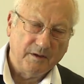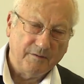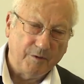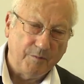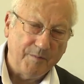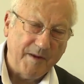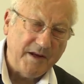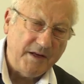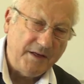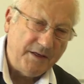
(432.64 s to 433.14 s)
For
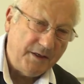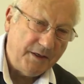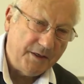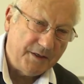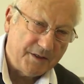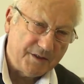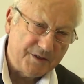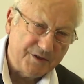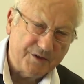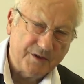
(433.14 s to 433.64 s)
many
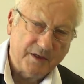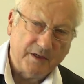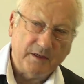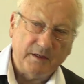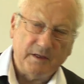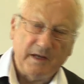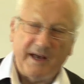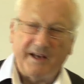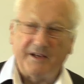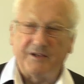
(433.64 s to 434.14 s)
years,
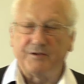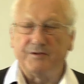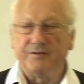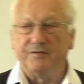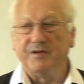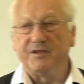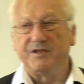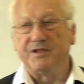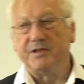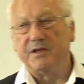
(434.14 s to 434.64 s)
action
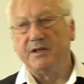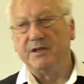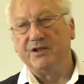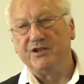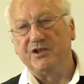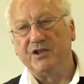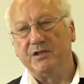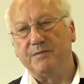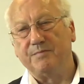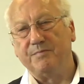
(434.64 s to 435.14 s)

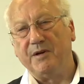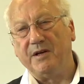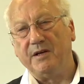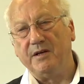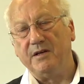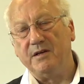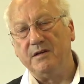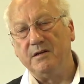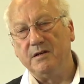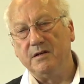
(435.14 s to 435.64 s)
research has
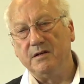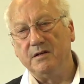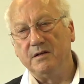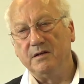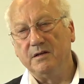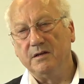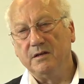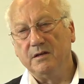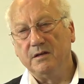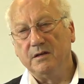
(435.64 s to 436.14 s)
been
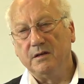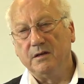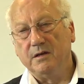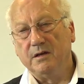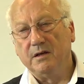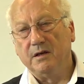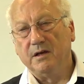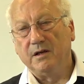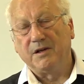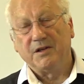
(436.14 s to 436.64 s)

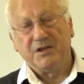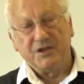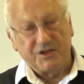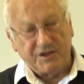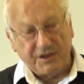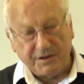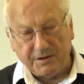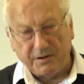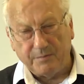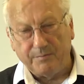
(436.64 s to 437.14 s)

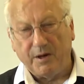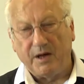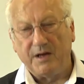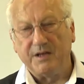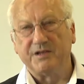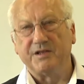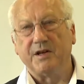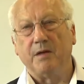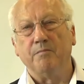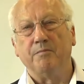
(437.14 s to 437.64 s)
considered by
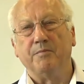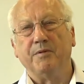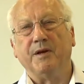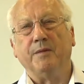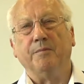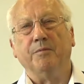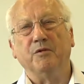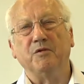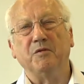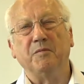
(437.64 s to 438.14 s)
some
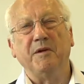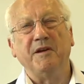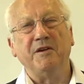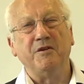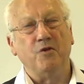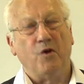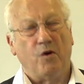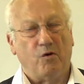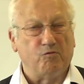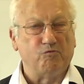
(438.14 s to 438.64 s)
people to be
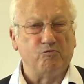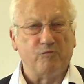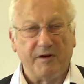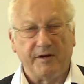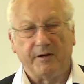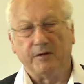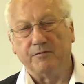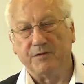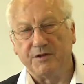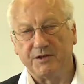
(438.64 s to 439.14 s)
not
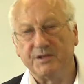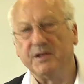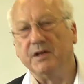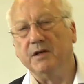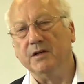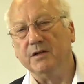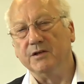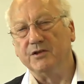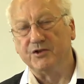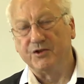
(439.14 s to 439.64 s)
real
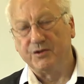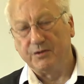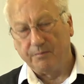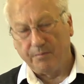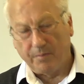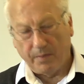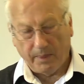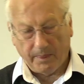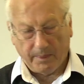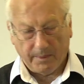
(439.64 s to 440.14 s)
research.
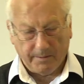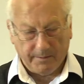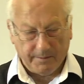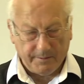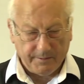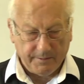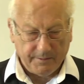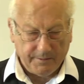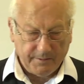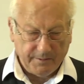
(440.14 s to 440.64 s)

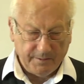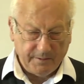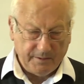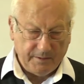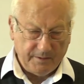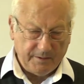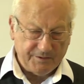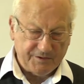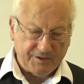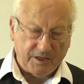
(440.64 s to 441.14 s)

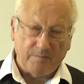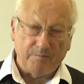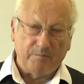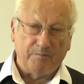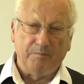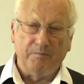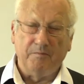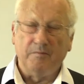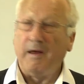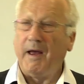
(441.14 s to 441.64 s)

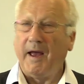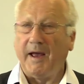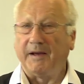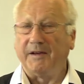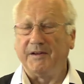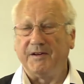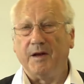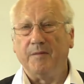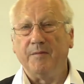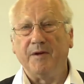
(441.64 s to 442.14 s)
Some
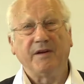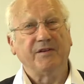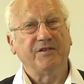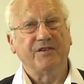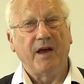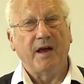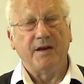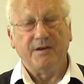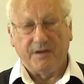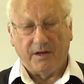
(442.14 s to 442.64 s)
academics
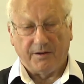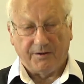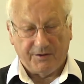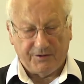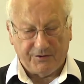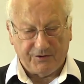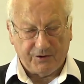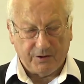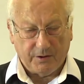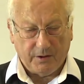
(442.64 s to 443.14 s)
and
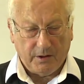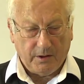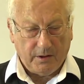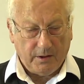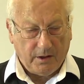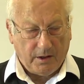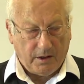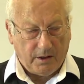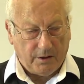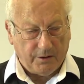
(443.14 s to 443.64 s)
others
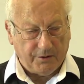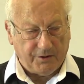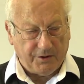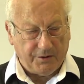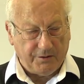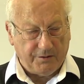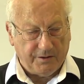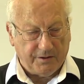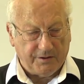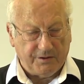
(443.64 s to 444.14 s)

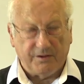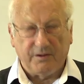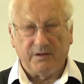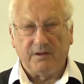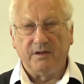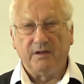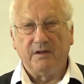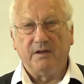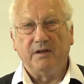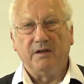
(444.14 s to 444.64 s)
argue that
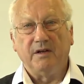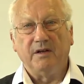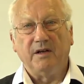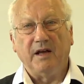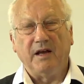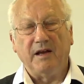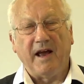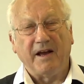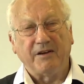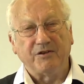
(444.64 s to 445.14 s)

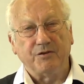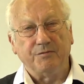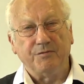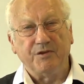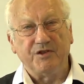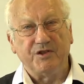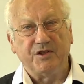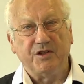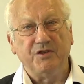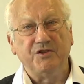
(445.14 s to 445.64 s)
action
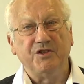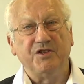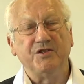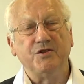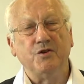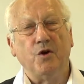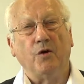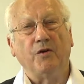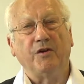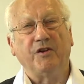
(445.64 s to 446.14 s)
research is
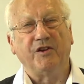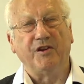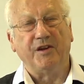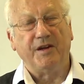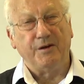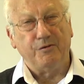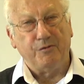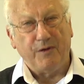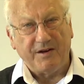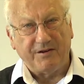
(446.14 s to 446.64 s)
not
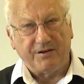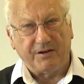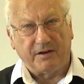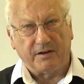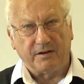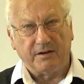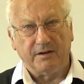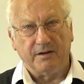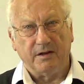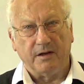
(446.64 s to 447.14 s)

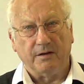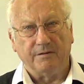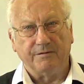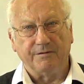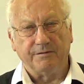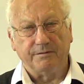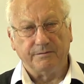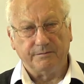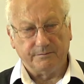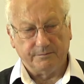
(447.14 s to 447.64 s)
theoretical
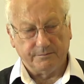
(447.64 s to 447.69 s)
enough,